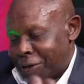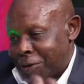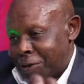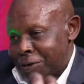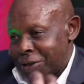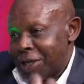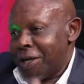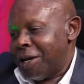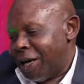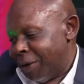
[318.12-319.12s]
Court.
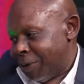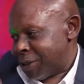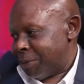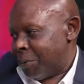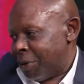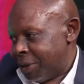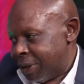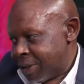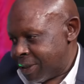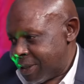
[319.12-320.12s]
I, I was
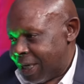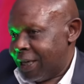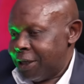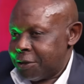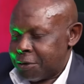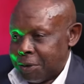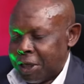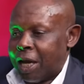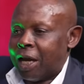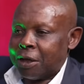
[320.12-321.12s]
appointed straight to the
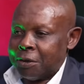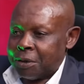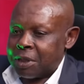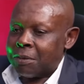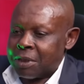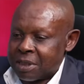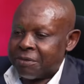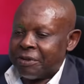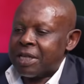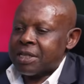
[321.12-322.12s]
High Court. I was the
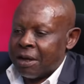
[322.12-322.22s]
first